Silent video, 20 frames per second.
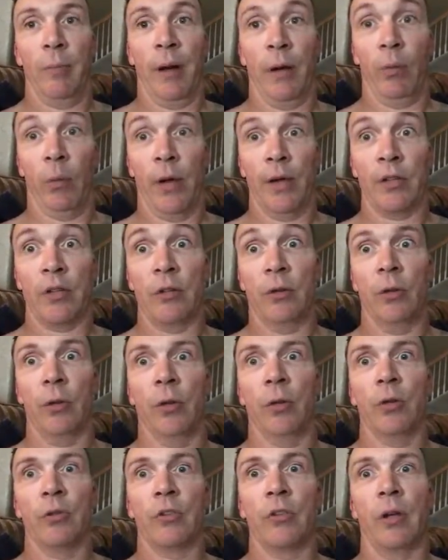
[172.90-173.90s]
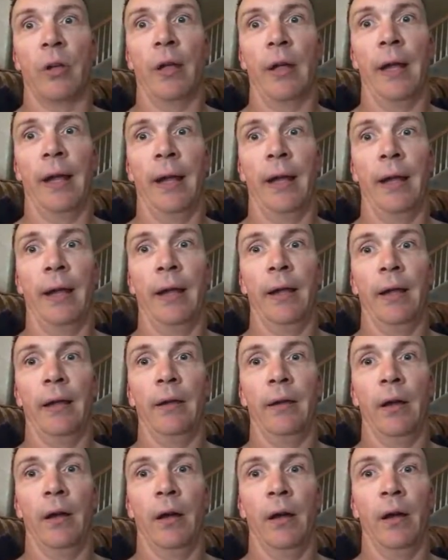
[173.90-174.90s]
wrestlers
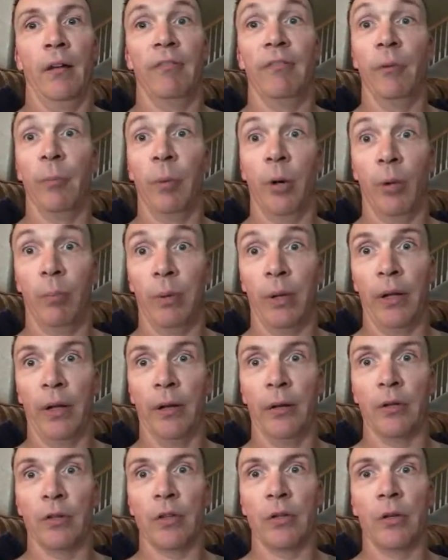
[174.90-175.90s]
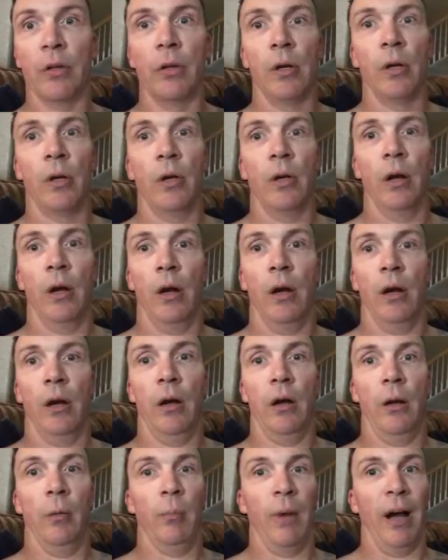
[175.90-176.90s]
and football players.
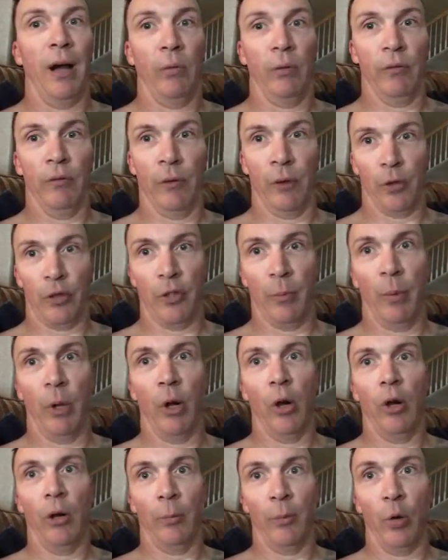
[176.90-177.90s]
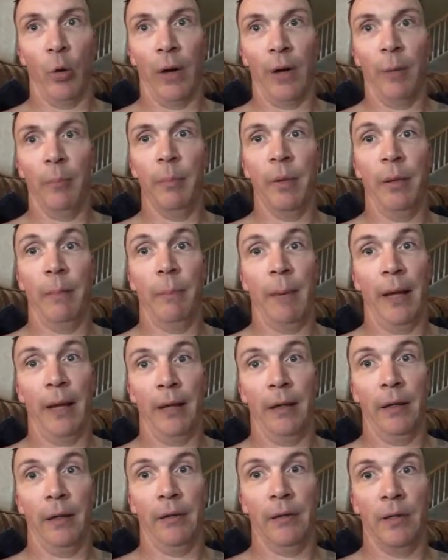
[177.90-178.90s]
I reverse the bar on them quite a bit,
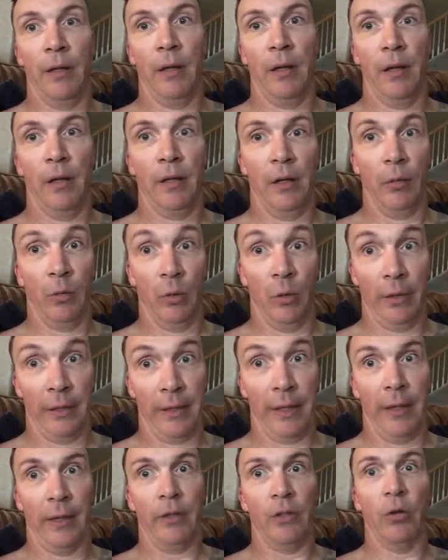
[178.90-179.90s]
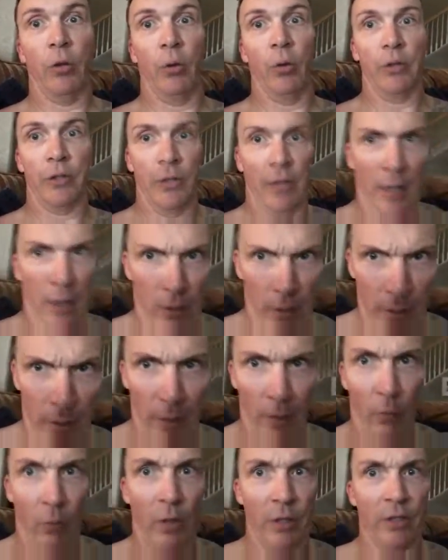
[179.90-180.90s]
man, and it really kind of torques down and
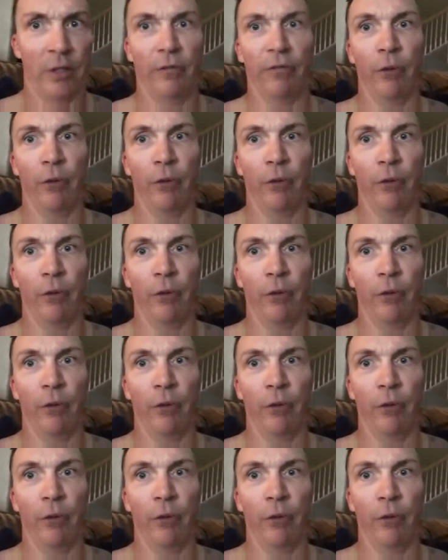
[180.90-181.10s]
kind of wants to